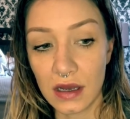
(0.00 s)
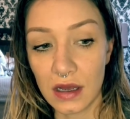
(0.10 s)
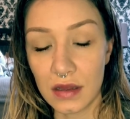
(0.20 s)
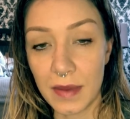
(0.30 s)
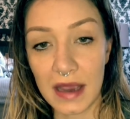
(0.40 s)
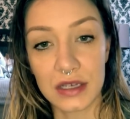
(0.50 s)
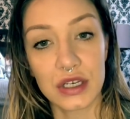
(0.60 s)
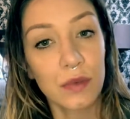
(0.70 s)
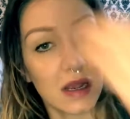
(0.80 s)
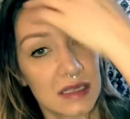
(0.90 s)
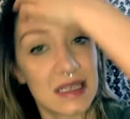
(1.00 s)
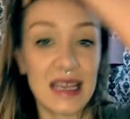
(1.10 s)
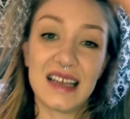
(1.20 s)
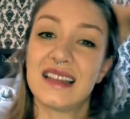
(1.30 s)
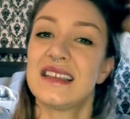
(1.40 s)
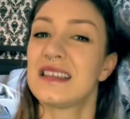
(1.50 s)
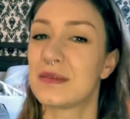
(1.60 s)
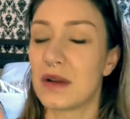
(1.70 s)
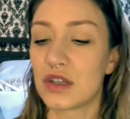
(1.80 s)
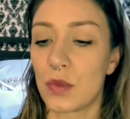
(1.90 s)
the packaging wise, and this
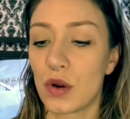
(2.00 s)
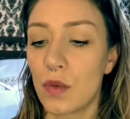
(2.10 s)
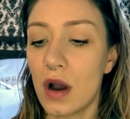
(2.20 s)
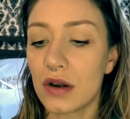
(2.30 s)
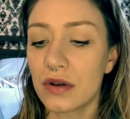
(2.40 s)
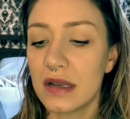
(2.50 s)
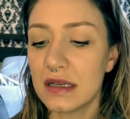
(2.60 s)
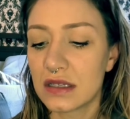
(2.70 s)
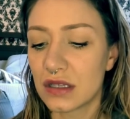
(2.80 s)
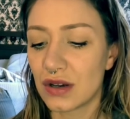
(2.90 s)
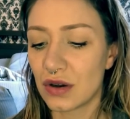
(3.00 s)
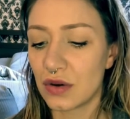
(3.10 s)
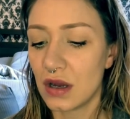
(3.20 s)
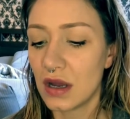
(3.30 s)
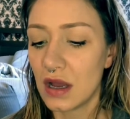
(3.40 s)
is much more watery, so